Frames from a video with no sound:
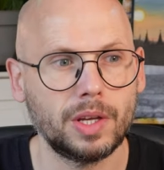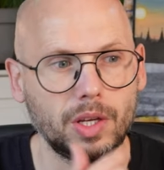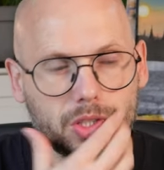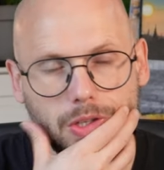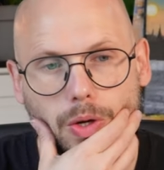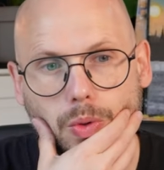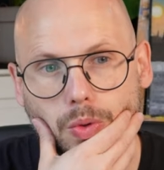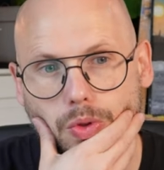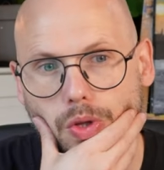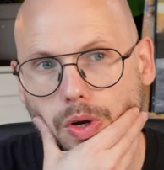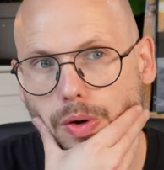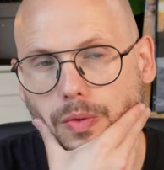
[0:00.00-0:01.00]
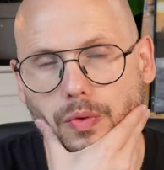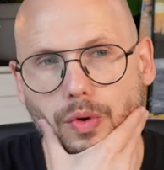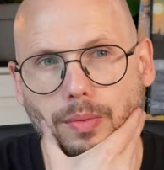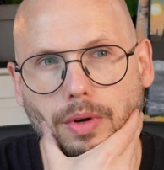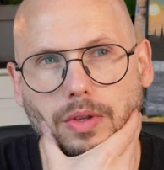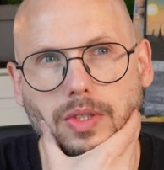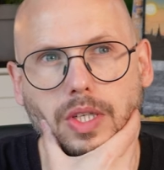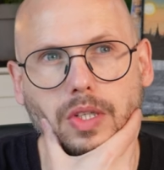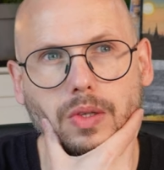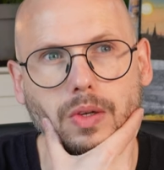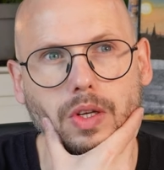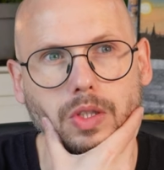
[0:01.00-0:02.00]
So the long form
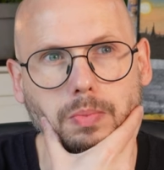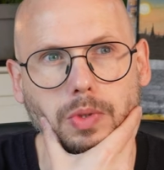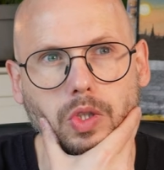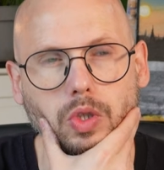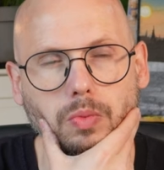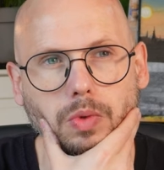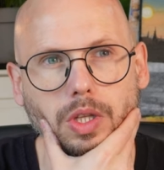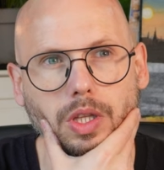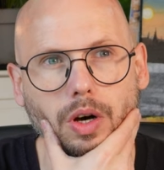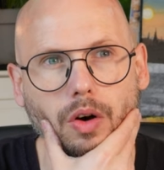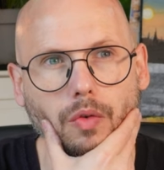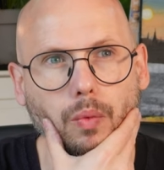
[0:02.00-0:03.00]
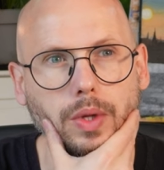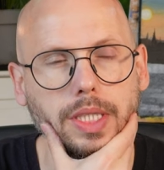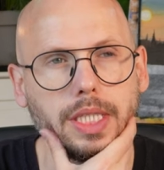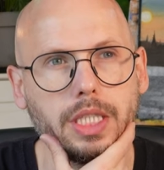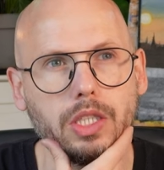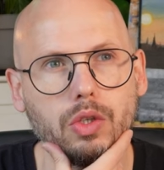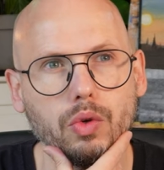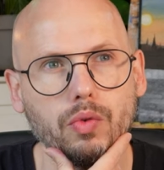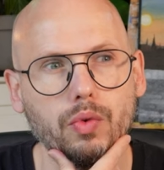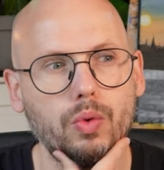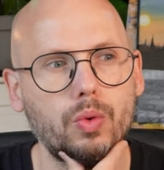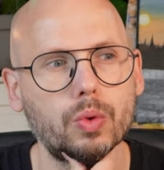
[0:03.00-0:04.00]
content has been something that I've wanted to do
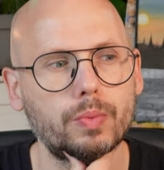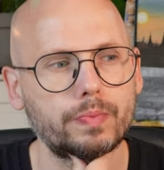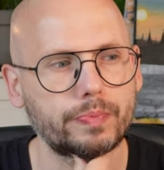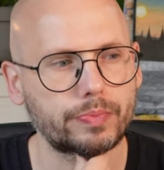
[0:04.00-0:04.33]
for